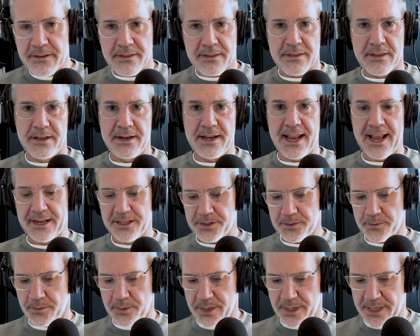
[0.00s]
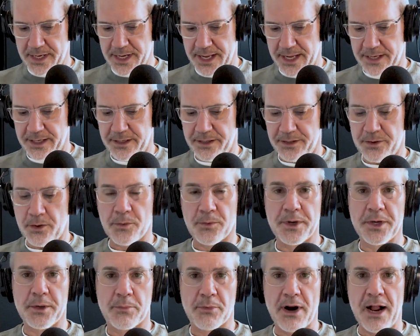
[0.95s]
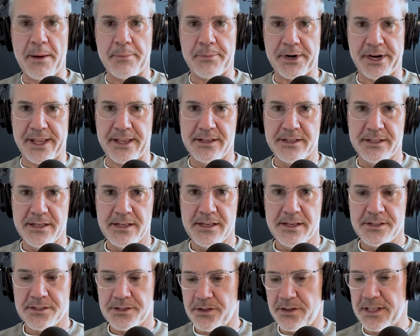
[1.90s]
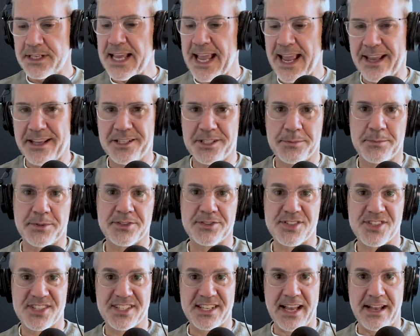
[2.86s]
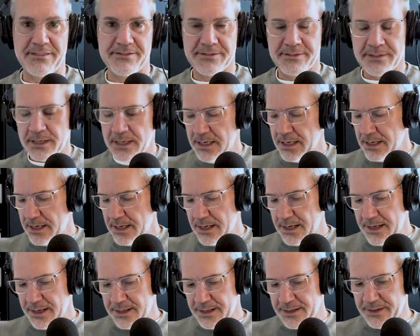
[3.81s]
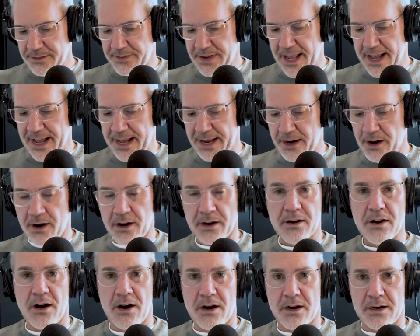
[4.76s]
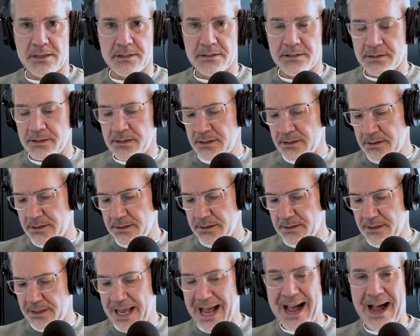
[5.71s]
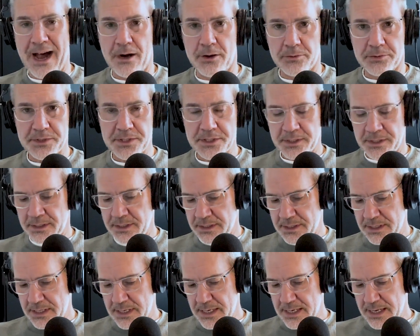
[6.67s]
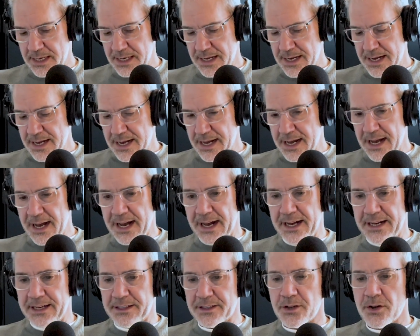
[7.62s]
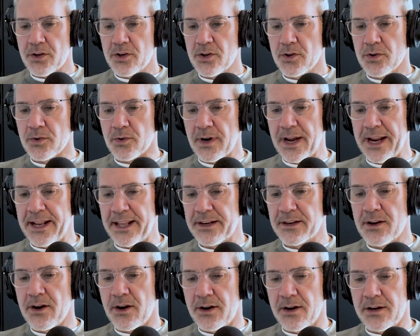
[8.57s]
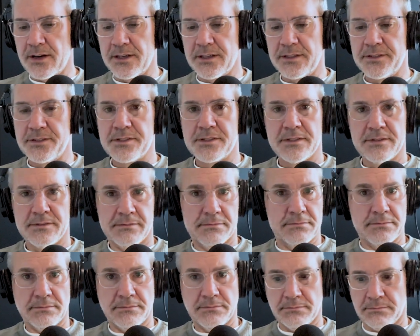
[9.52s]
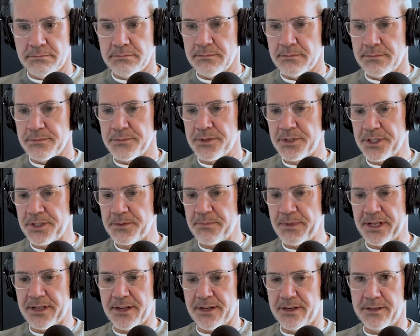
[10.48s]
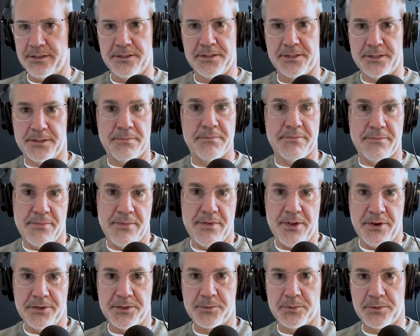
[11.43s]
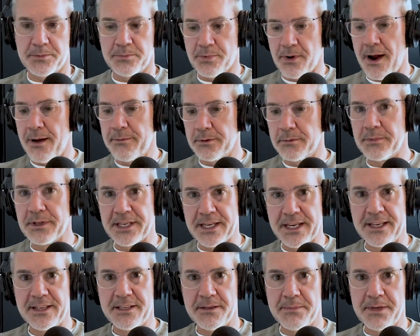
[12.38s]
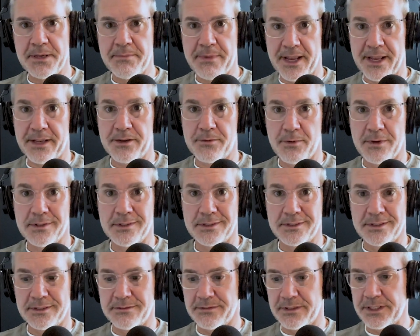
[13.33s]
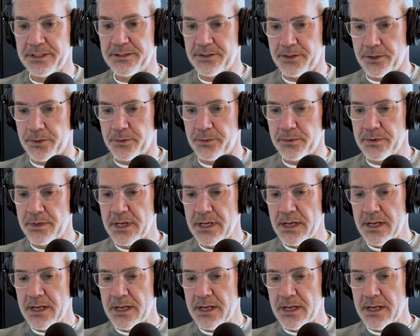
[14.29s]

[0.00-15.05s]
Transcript: The next one is real property, so the tangible stuff. I've got our cars, the house, credit cards, just because those will probably need to be paid relatively soon.